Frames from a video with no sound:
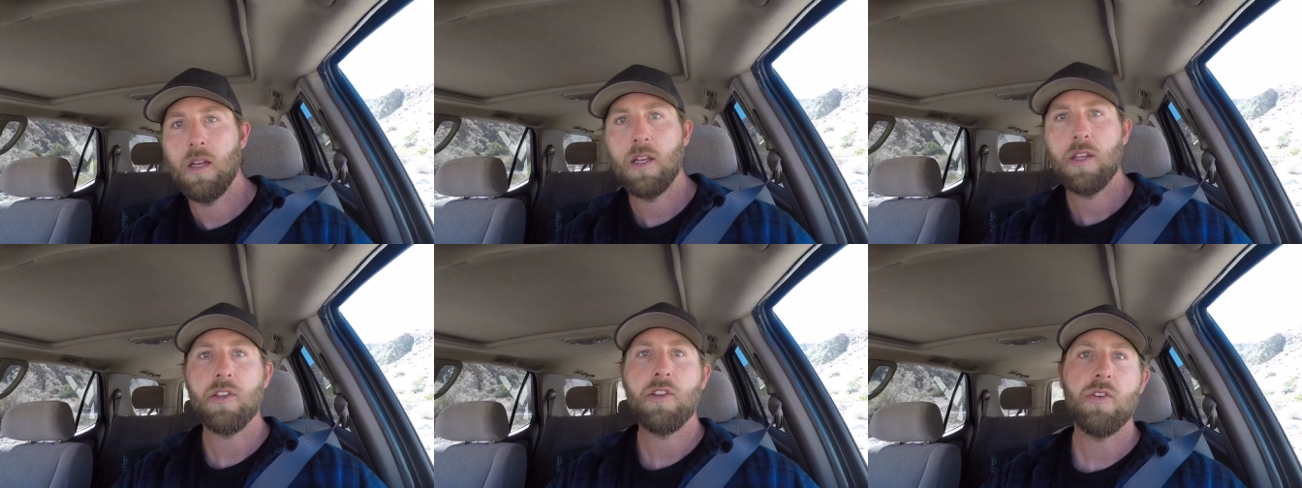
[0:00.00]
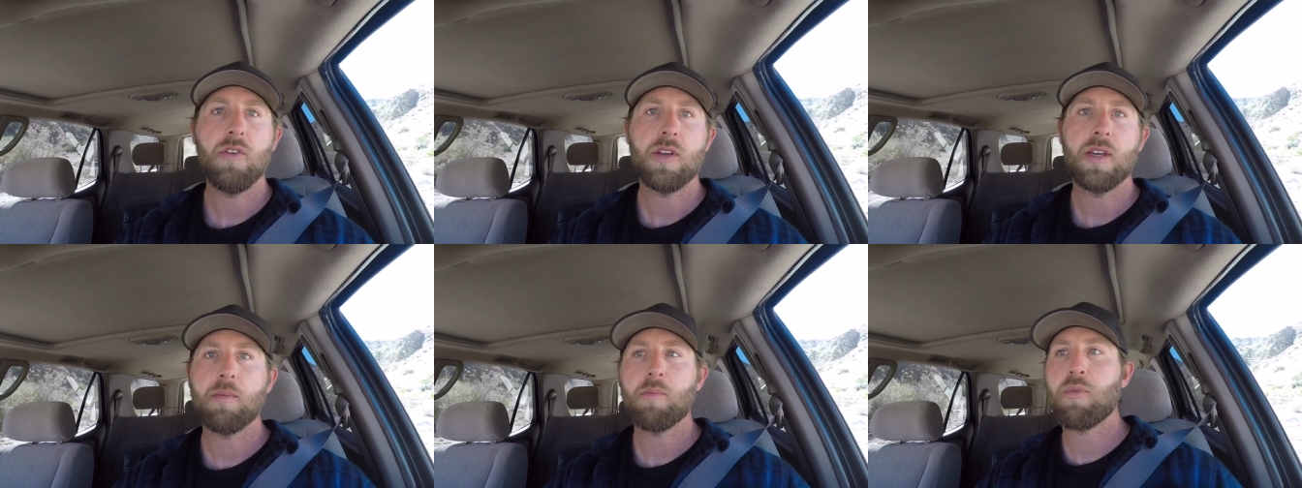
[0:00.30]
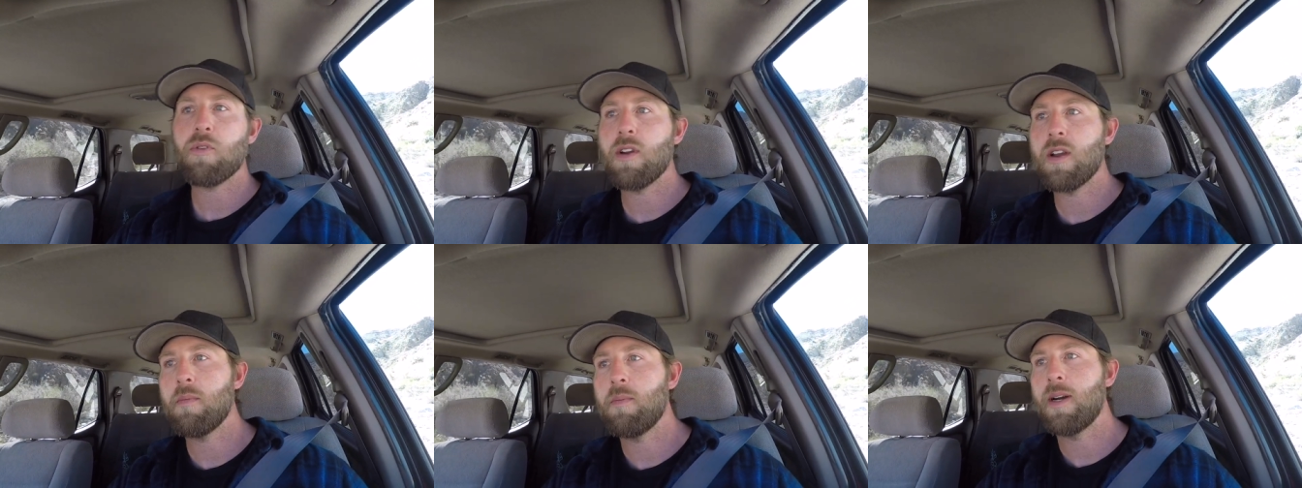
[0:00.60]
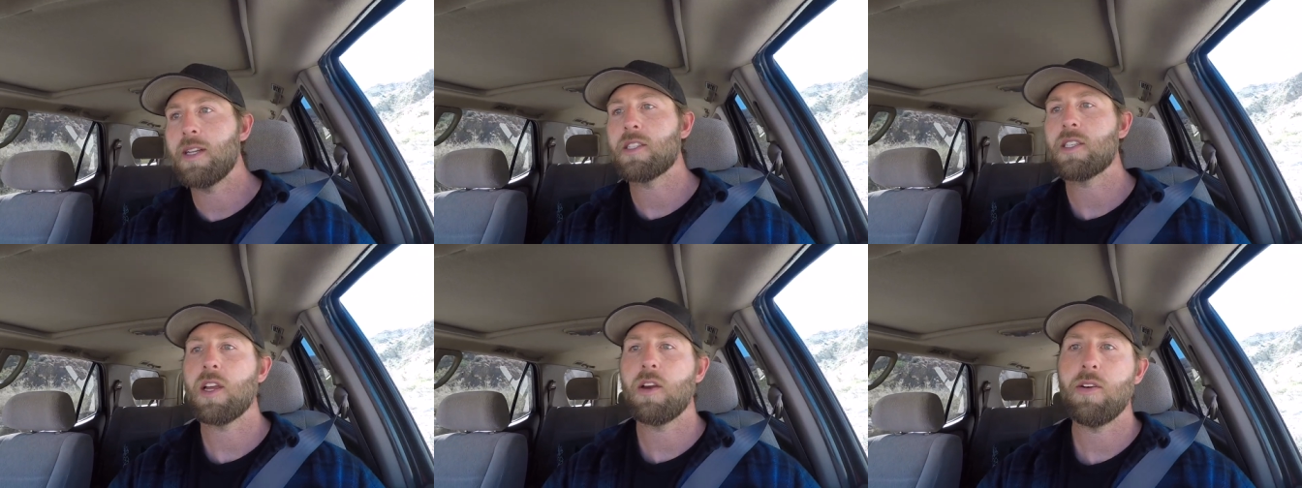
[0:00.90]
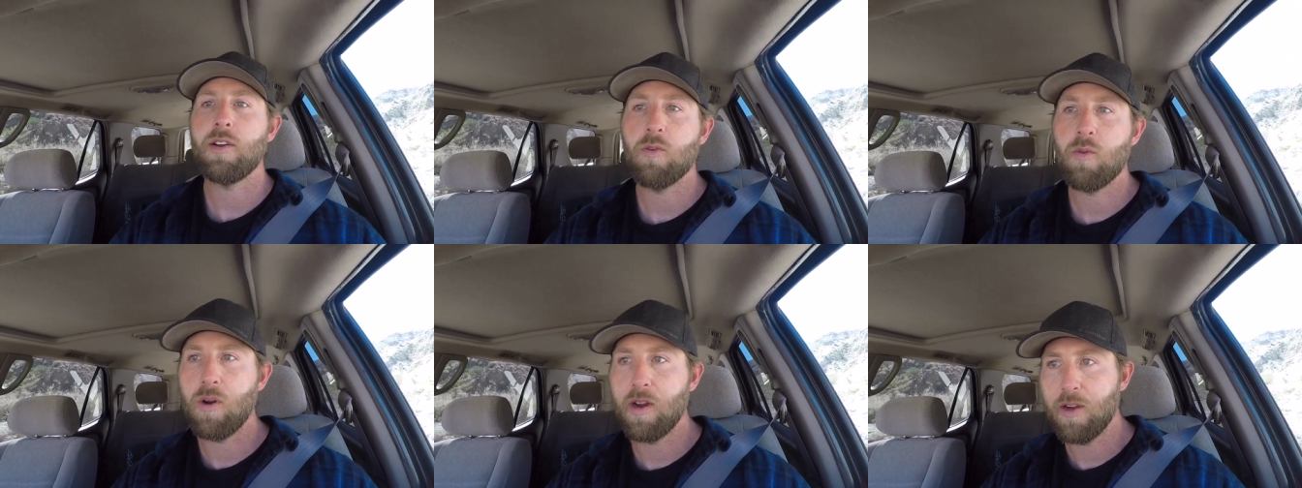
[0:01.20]
you can pretty much go
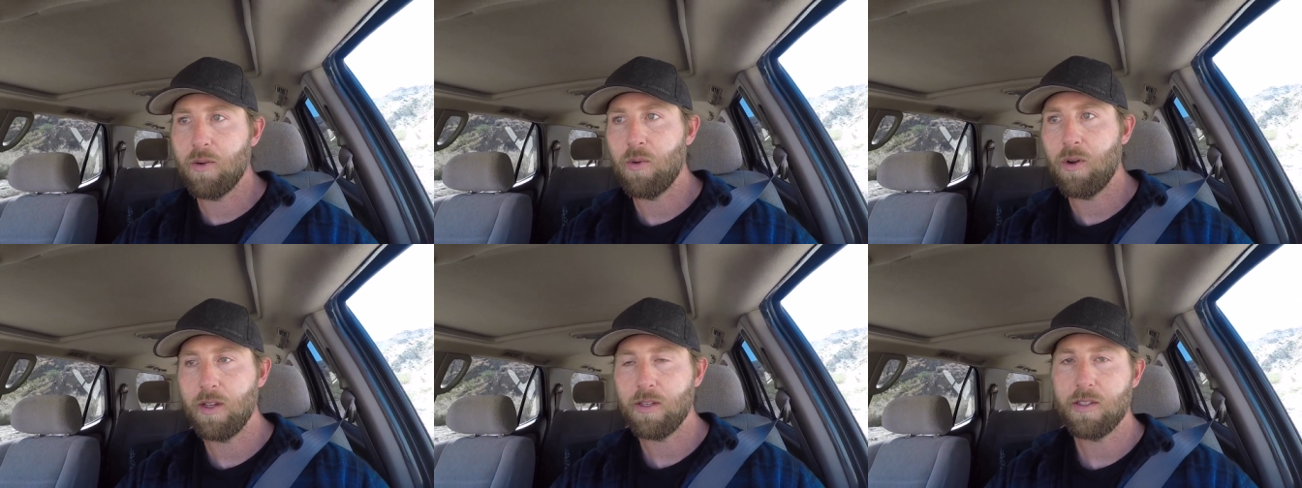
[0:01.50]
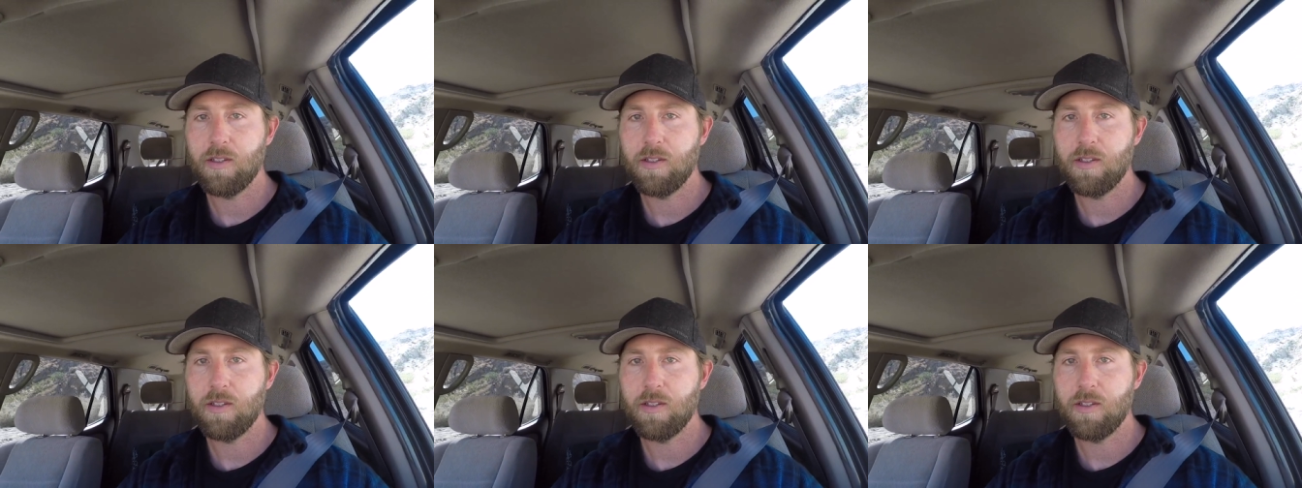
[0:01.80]
anywhere you want